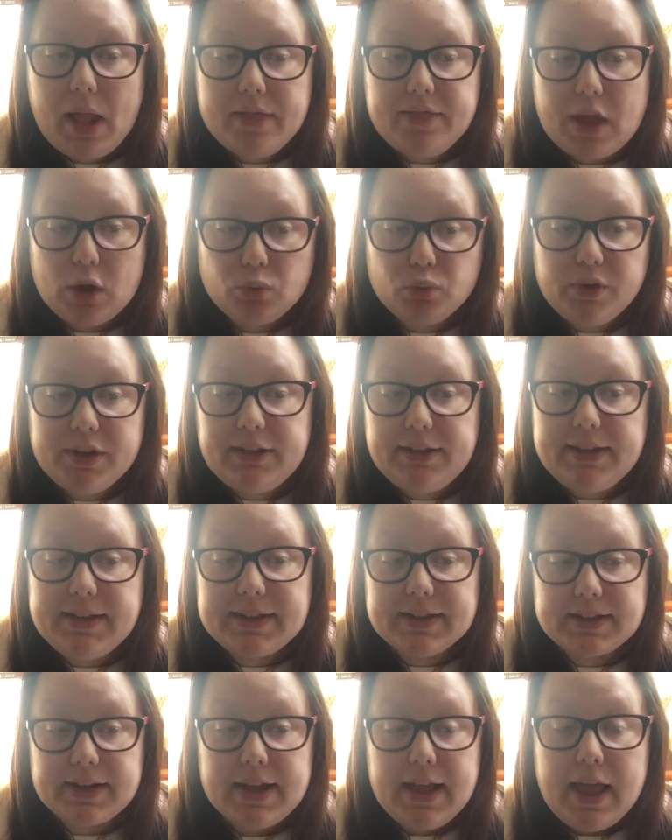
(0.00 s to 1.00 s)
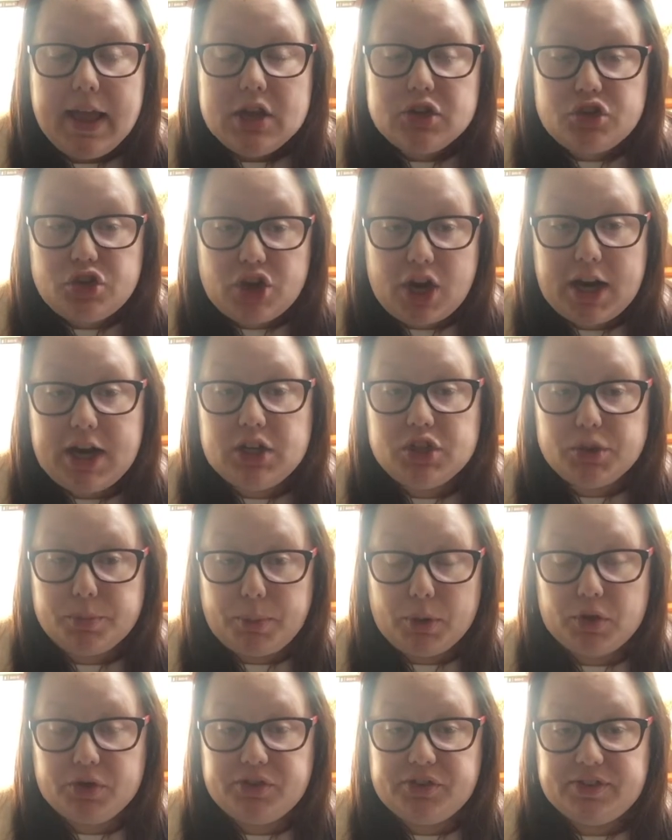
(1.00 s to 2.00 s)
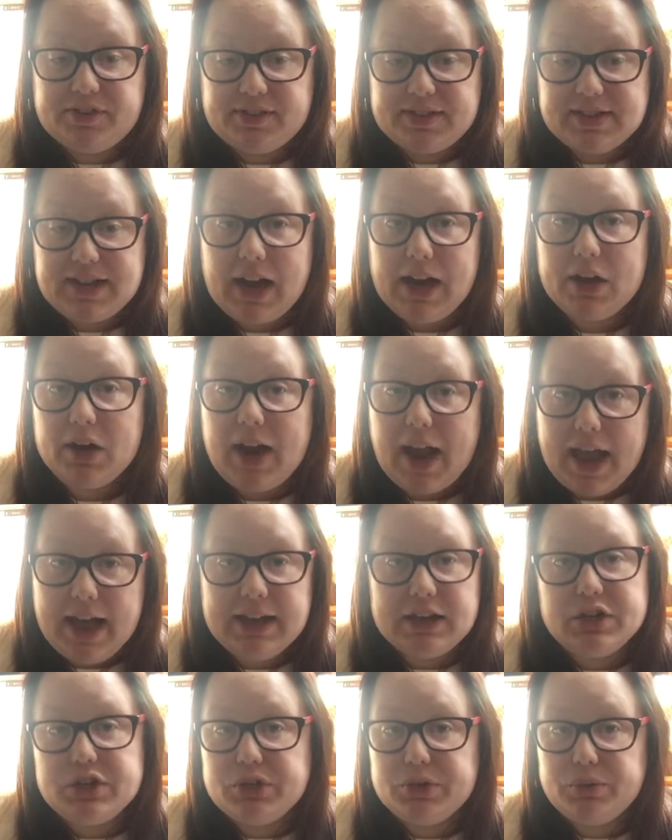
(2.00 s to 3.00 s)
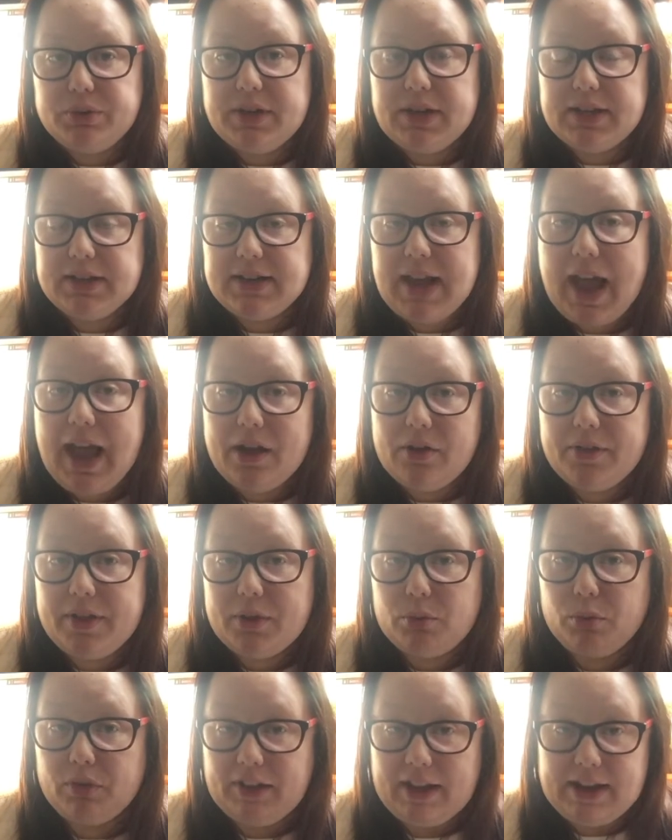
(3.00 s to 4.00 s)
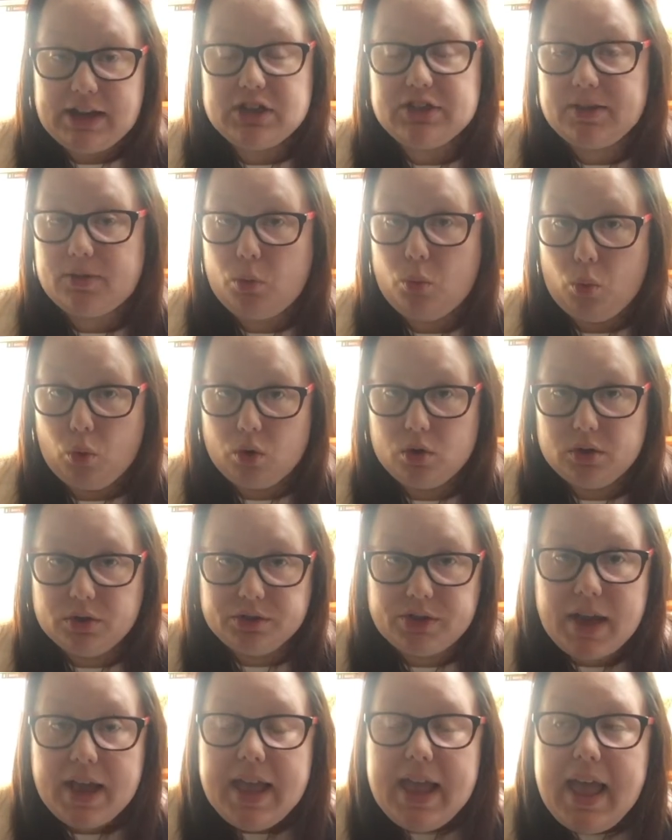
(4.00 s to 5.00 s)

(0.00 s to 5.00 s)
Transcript: that really can change a person's entire attitude in how they relate to the world.